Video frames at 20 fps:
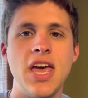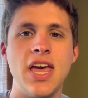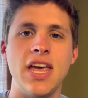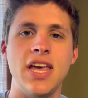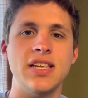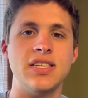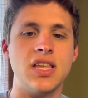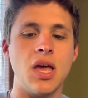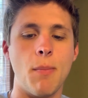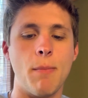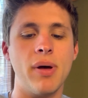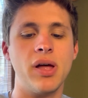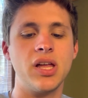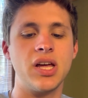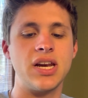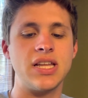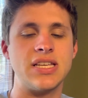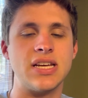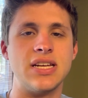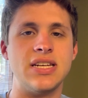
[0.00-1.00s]
is the
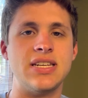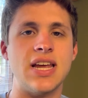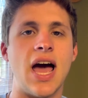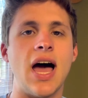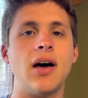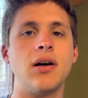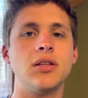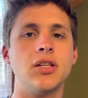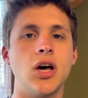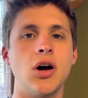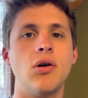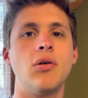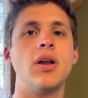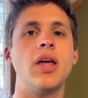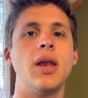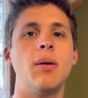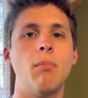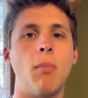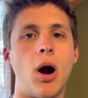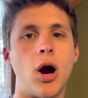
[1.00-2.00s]
ability to download
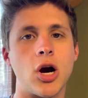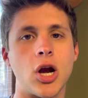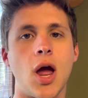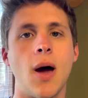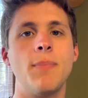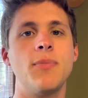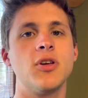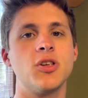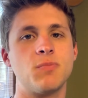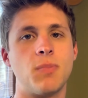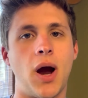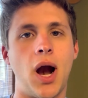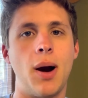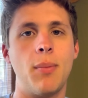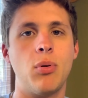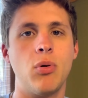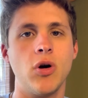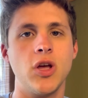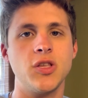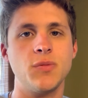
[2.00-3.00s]
and mark up those
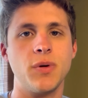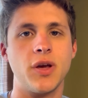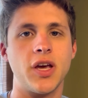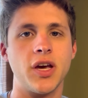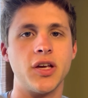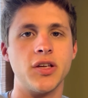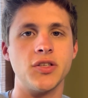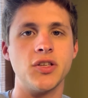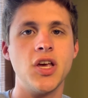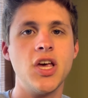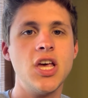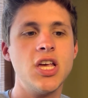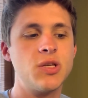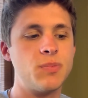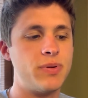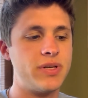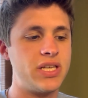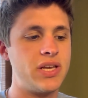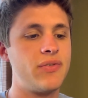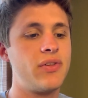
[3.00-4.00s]
PowerPoints, because
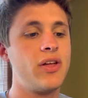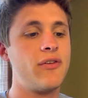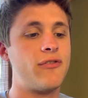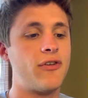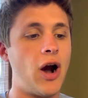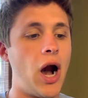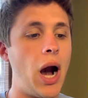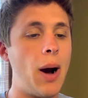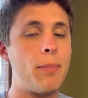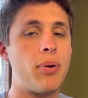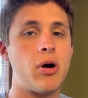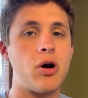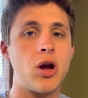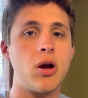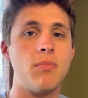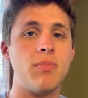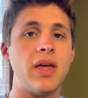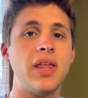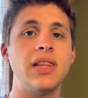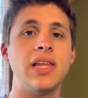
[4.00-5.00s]
specifically for our
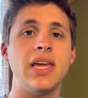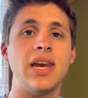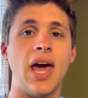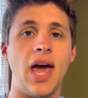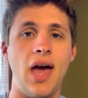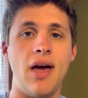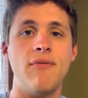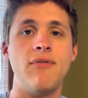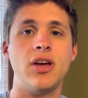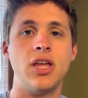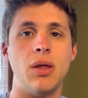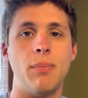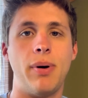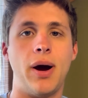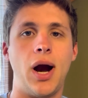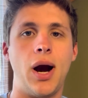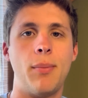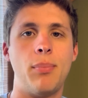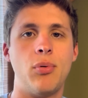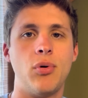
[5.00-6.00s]
program, they lean heavy on the
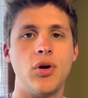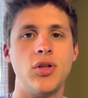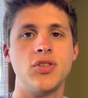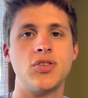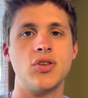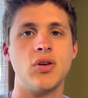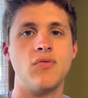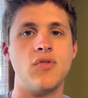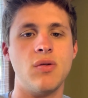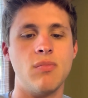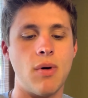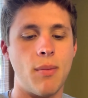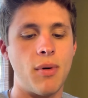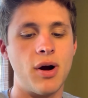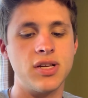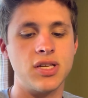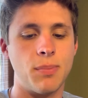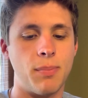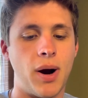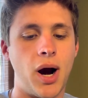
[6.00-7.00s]
PowerPoint. So if you
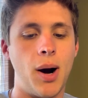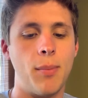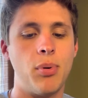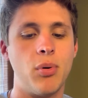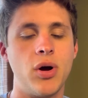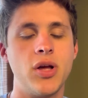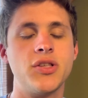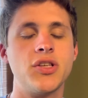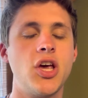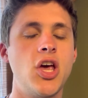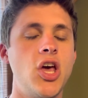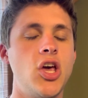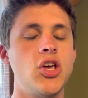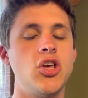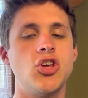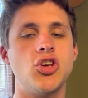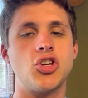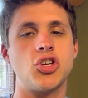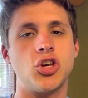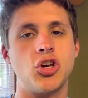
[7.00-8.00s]
memorize the PowerPoints,
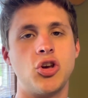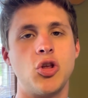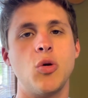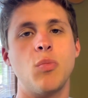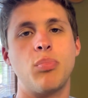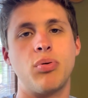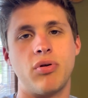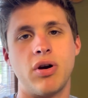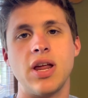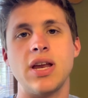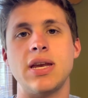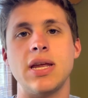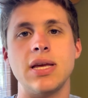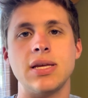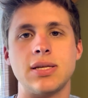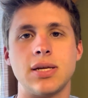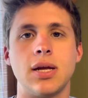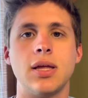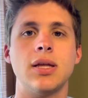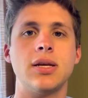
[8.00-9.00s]
you should do pretty
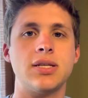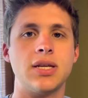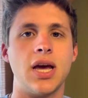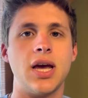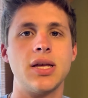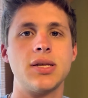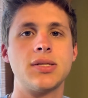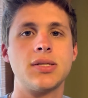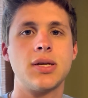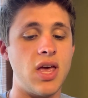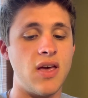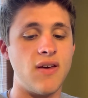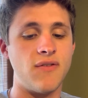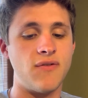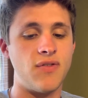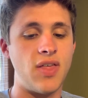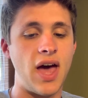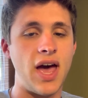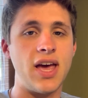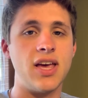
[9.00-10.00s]
decent on the test.
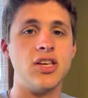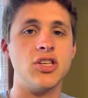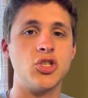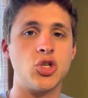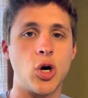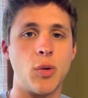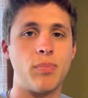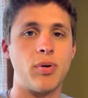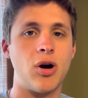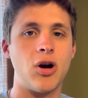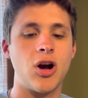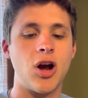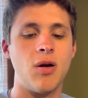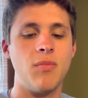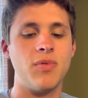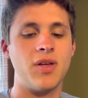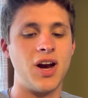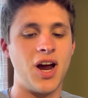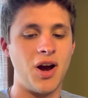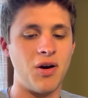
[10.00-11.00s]
If that is your
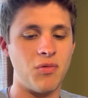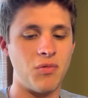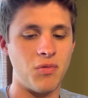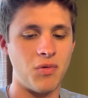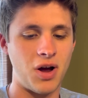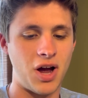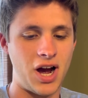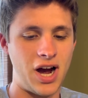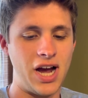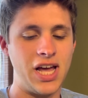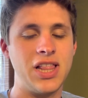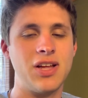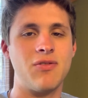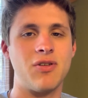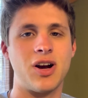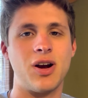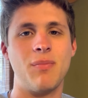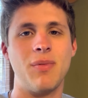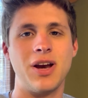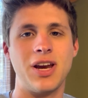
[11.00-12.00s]
program, then I highly
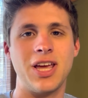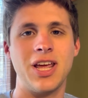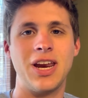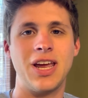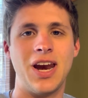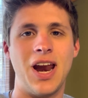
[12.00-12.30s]
recommend getting an